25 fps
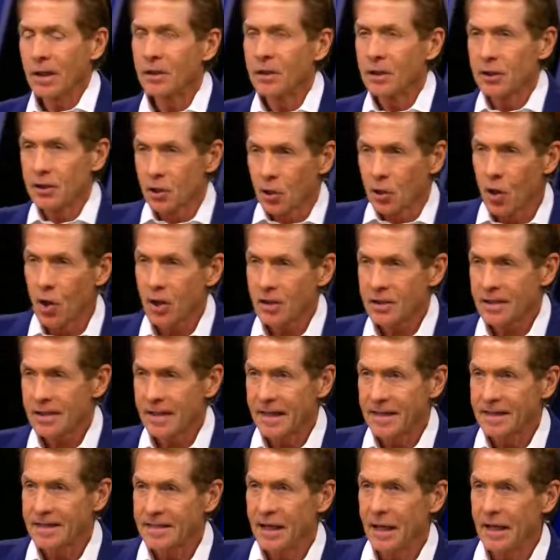New England
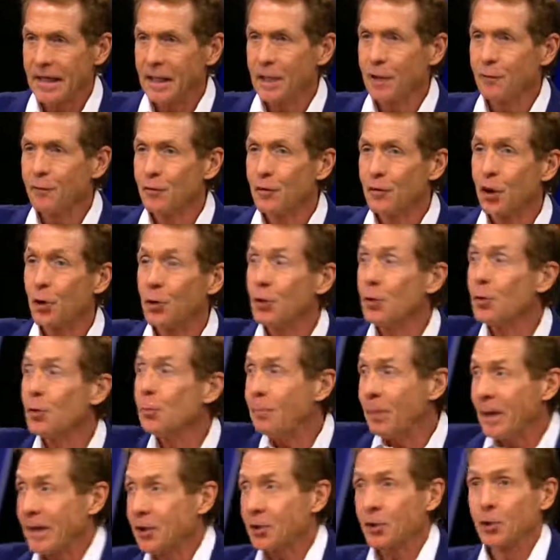lost last night, even though
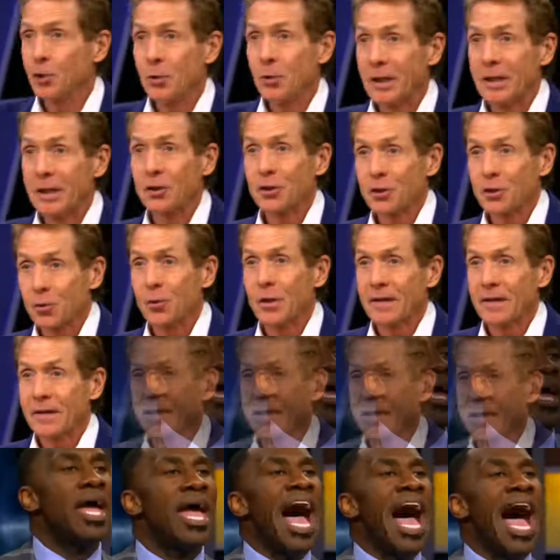you picked New England to win
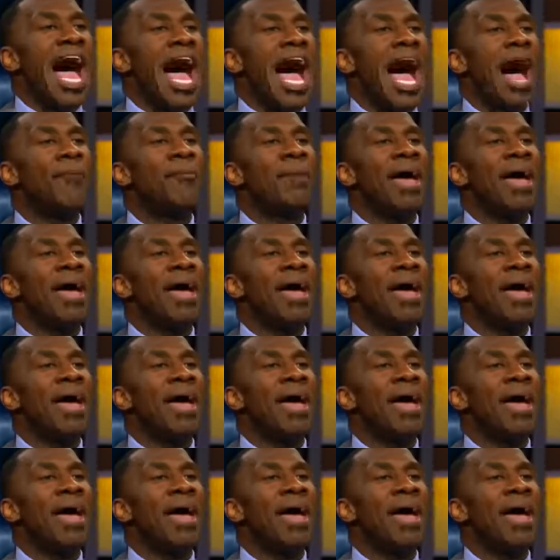the game?